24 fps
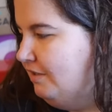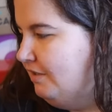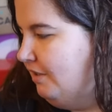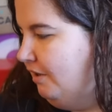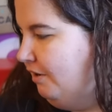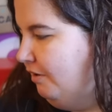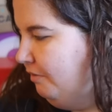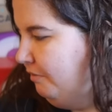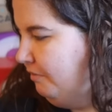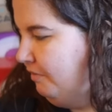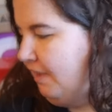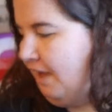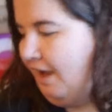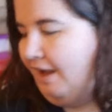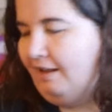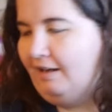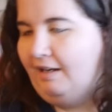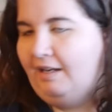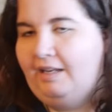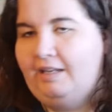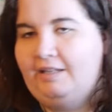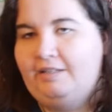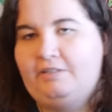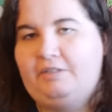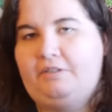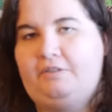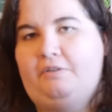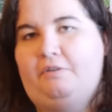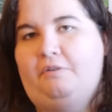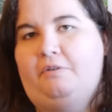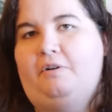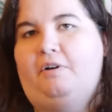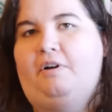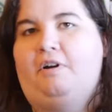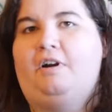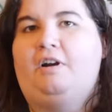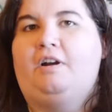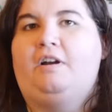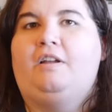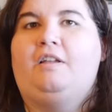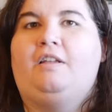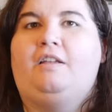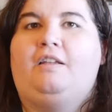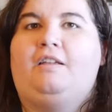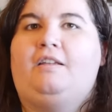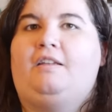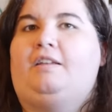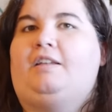So that is
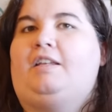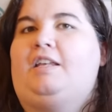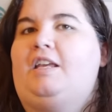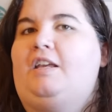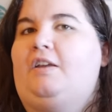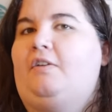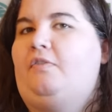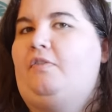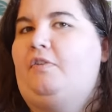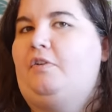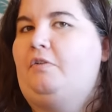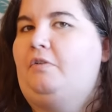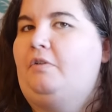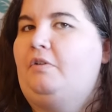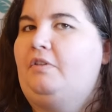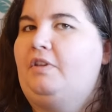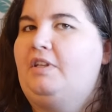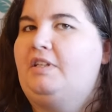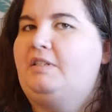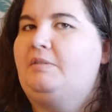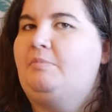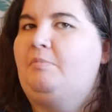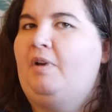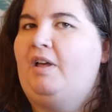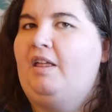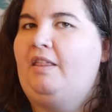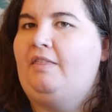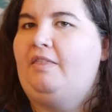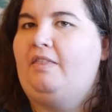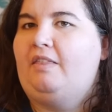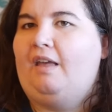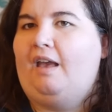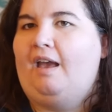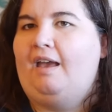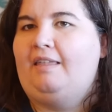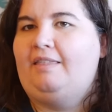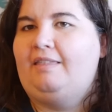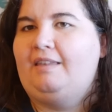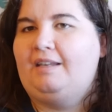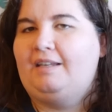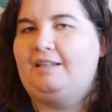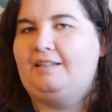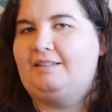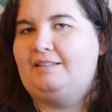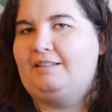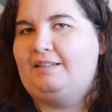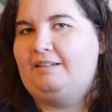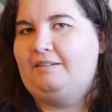your Geek Fuel this month. I
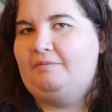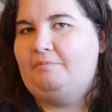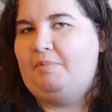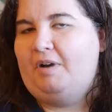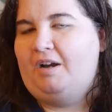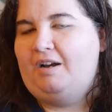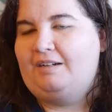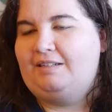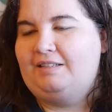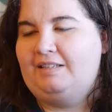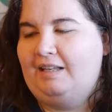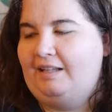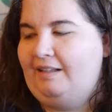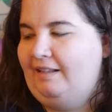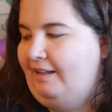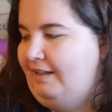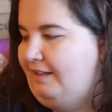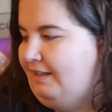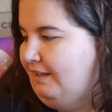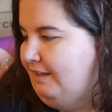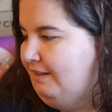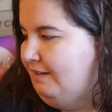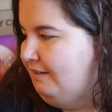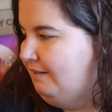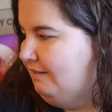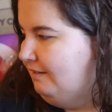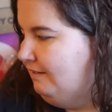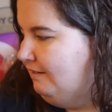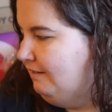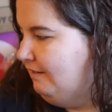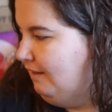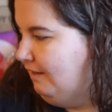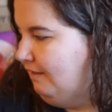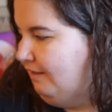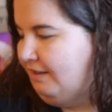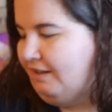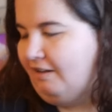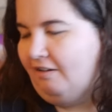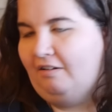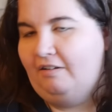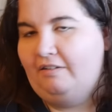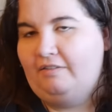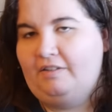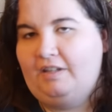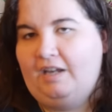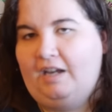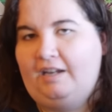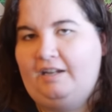think it's a good box. I like it. I like
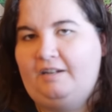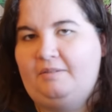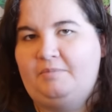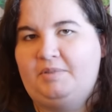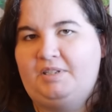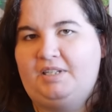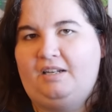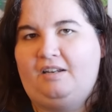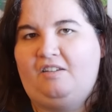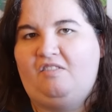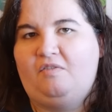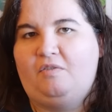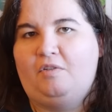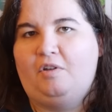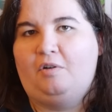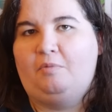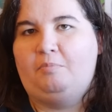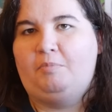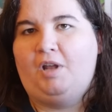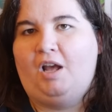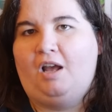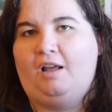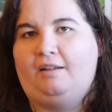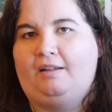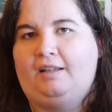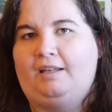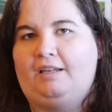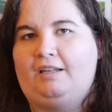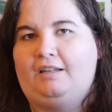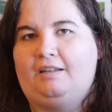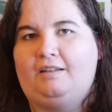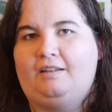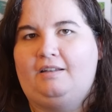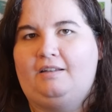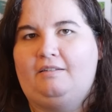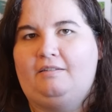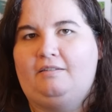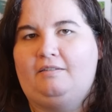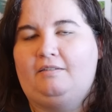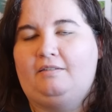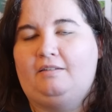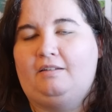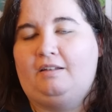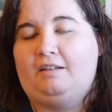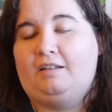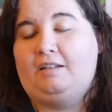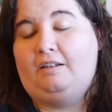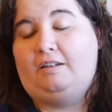all the items in it, even though I'm not like a,
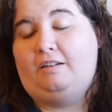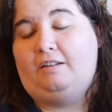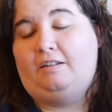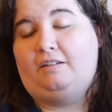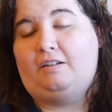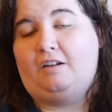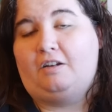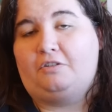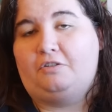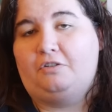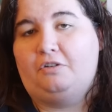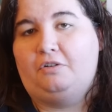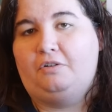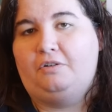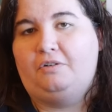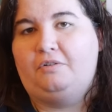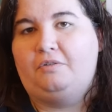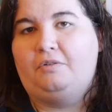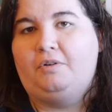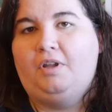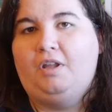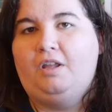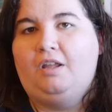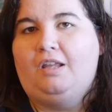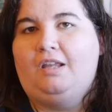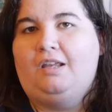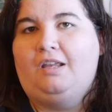into Doctor Who.